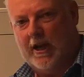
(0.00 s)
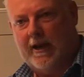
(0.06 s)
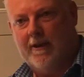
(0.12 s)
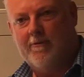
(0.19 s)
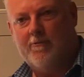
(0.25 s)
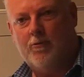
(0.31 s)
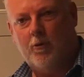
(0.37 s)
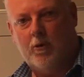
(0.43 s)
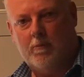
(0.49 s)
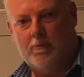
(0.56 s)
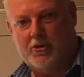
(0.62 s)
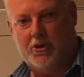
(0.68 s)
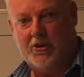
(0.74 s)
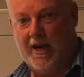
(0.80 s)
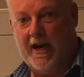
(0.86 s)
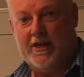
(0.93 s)

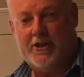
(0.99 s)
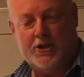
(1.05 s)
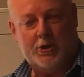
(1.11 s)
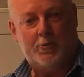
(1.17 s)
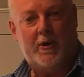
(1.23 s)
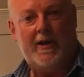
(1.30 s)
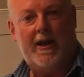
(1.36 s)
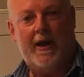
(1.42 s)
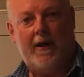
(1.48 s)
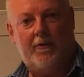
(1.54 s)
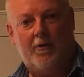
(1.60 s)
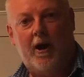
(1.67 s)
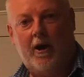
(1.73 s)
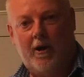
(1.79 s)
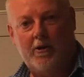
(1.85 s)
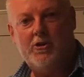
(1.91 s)
landforms whose ages we now
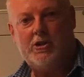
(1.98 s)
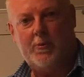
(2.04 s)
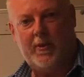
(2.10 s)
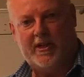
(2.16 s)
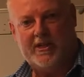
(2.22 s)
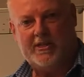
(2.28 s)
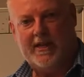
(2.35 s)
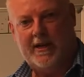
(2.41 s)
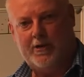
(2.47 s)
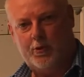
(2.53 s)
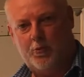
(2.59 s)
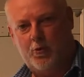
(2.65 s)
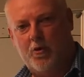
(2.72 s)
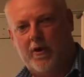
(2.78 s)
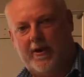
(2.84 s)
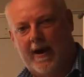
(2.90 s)
know, so we can start to
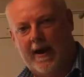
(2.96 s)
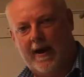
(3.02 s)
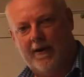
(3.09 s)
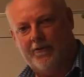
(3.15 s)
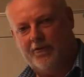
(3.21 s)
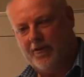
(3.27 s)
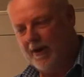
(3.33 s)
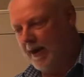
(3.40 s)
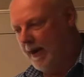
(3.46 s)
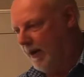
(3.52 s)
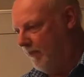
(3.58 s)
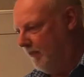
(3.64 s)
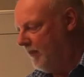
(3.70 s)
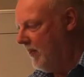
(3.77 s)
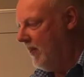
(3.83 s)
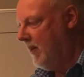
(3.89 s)
work out
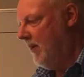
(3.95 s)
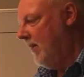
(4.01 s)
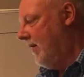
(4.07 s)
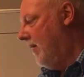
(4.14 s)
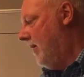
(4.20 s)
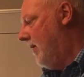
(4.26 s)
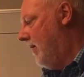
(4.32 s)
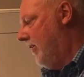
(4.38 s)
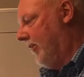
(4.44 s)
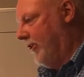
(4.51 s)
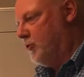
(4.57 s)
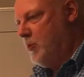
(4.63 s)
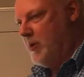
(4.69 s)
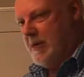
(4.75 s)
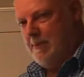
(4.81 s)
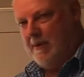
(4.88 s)
um, you know,
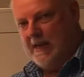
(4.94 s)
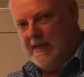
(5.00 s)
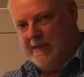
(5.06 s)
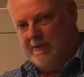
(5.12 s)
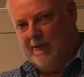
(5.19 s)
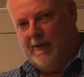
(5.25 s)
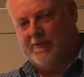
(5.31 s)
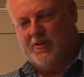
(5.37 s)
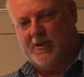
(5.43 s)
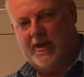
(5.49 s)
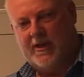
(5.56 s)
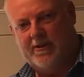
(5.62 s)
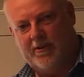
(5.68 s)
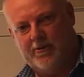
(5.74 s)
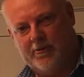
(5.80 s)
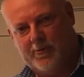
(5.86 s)
20 metres of
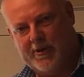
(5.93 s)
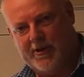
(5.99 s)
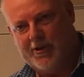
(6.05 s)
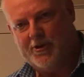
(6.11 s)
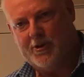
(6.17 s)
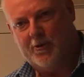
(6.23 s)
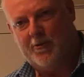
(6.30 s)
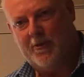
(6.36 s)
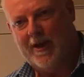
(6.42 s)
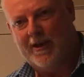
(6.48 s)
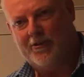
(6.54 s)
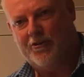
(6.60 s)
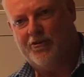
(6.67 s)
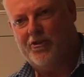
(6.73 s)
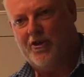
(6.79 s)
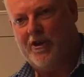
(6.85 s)
offset and
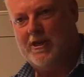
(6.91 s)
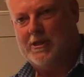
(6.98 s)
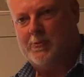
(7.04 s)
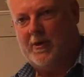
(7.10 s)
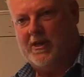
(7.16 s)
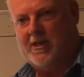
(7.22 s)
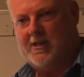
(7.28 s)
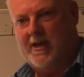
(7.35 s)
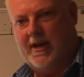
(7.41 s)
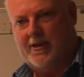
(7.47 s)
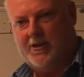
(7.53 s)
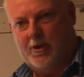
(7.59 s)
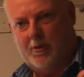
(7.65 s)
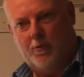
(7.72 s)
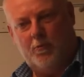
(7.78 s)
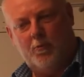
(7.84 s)
22,000 years, we can start
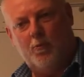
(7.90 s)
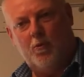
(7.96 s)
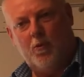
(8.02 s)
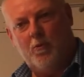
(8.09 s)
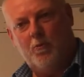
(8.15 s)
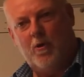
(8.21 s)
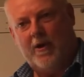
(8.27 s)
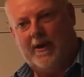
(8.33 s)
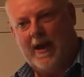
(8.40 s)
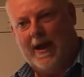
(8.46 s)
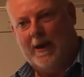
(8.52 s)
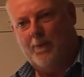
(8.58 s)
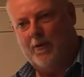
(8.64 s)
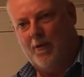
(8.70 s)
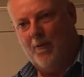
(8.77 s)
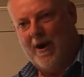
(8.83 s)
to work
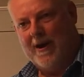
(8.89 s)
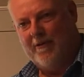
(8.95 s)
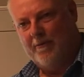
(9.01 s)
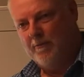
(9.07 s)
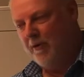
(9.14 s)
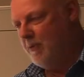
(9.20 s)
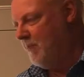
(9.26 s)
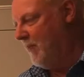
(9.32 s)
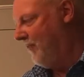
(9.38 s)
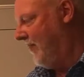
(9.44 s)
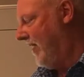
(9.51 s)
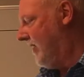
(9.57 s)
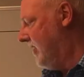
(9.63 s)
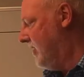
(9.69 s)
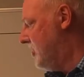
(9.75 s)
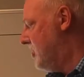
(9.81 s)
out what a rate of movement
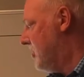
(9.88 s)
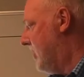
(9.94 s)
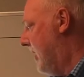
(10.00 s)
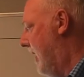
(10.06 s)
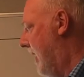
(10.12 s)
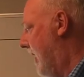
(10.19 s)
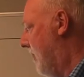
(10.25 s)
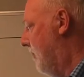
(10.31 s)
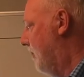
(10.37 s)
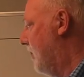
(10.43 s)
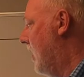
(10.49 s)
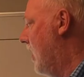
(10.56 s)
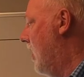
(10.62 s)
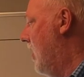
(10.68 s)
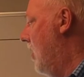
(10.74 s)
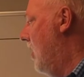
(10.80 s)
that is. Um,
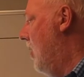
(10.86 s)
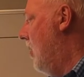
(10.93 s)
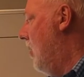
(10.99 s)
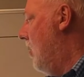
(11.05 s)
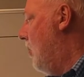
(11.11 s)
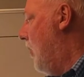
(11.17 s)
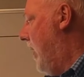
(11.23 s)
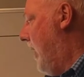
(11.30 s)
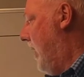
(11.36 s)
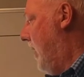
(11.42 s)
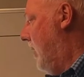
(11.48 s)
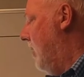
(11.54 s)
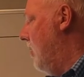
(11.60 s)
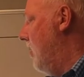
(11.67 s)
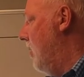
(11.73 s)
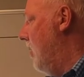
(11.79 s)

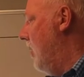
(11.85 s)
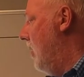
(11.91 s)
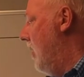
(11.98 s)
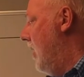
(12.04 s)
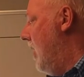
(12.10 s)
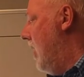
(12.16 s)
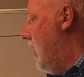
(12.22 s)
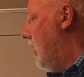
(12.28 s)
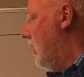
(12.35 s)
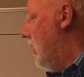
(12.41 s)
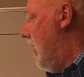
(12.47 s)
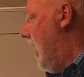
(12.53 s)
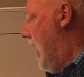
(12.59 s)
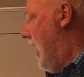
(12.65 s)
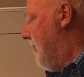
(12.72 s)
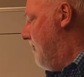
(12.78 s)
we
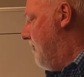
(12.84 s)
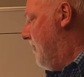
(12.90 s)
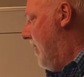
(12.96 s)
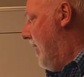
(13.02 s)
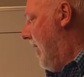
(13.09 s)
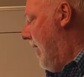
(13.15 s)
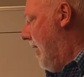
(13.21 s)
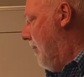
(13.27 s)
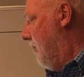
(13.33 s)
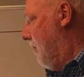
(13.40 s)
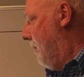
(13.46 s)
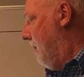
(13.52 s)
have, um,